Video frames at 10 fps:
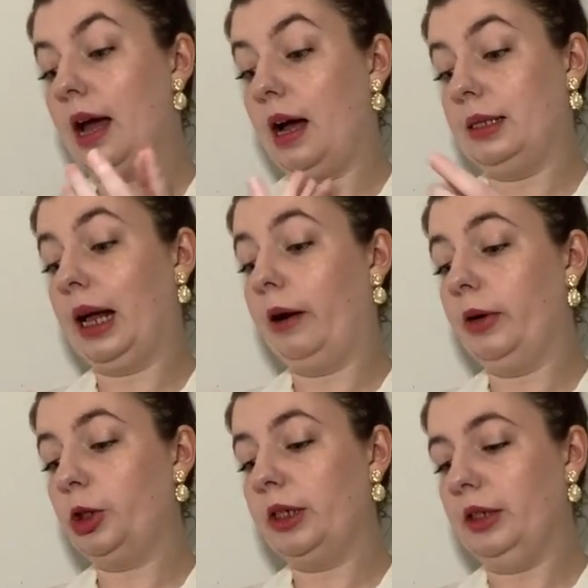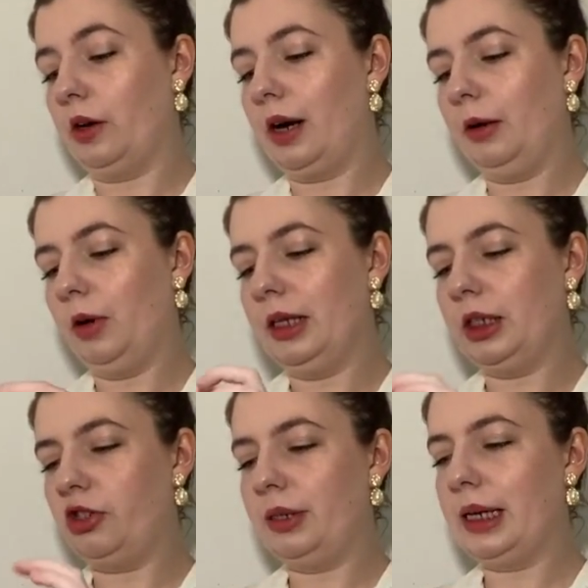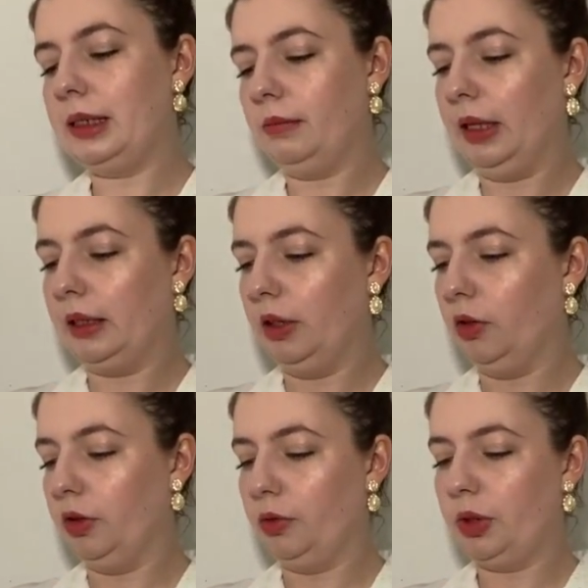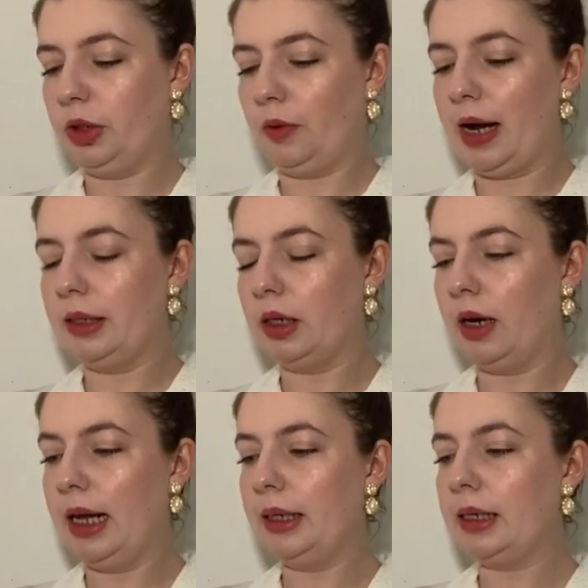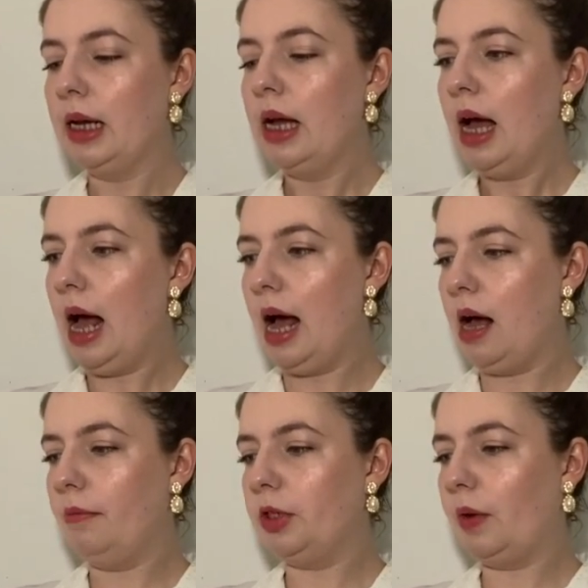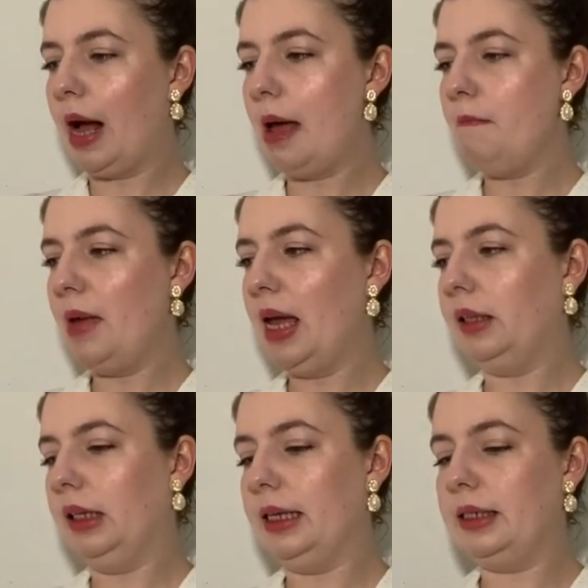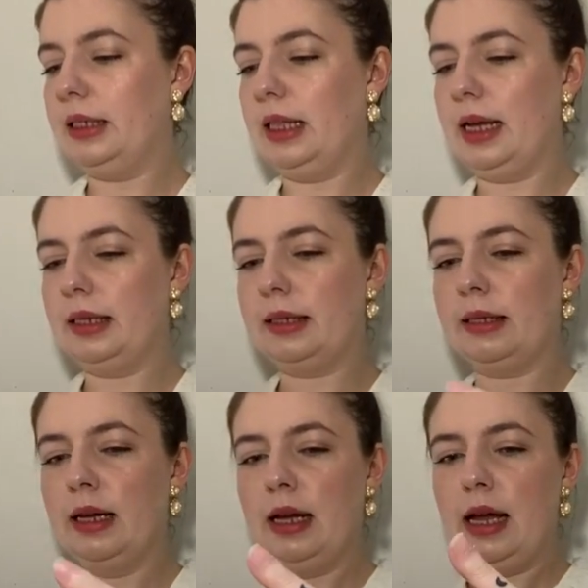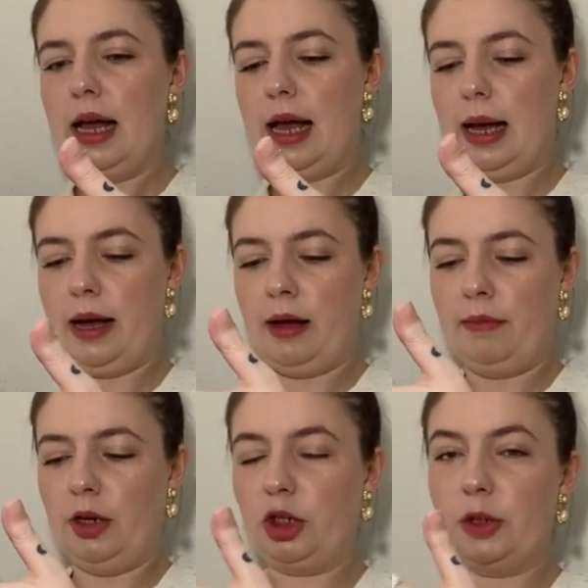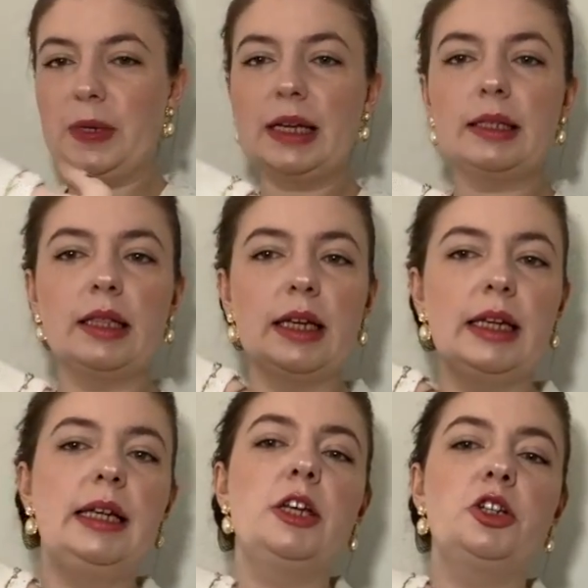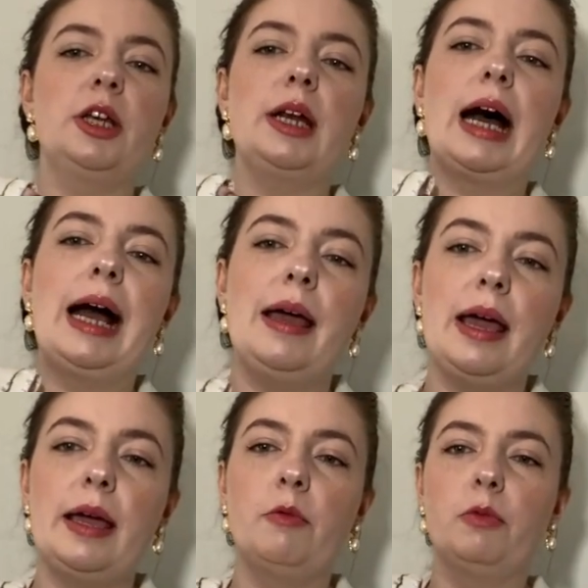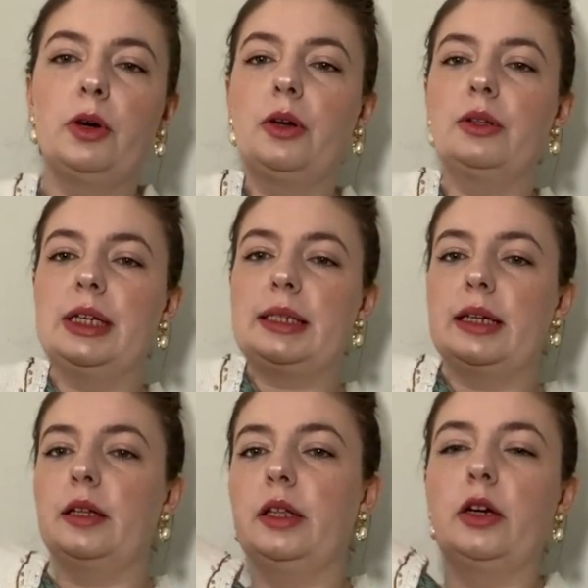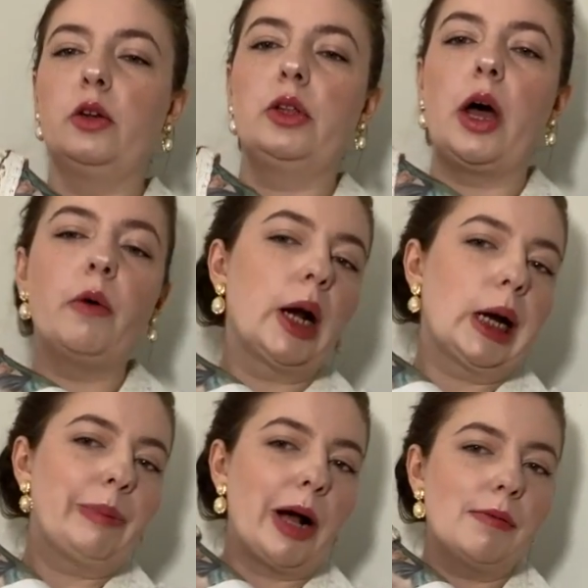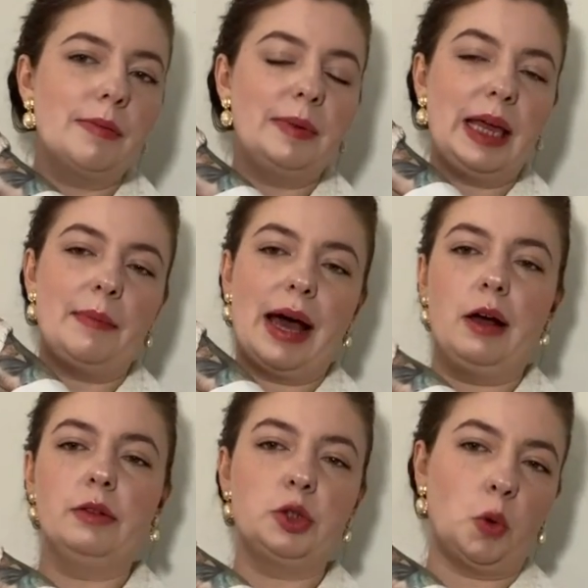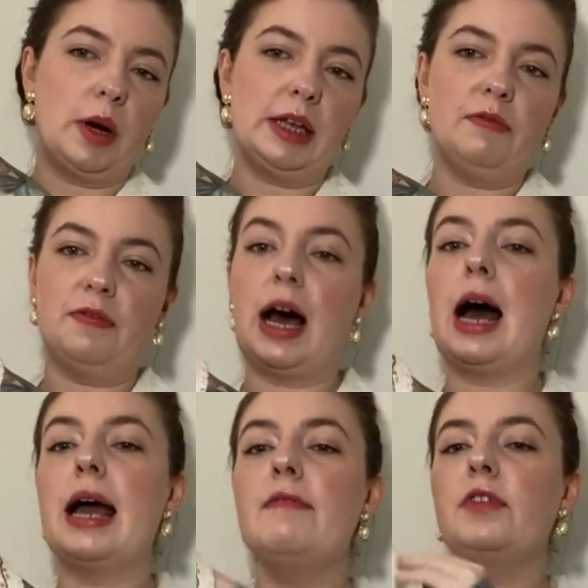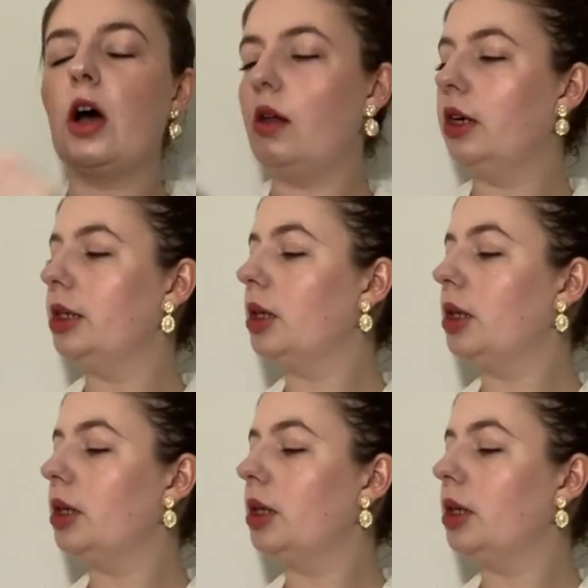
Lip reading: as I originally thought it was. It just has some like little loose threads on it. So I may list this. Just because of the condition, I will list it a little lower, probably about $25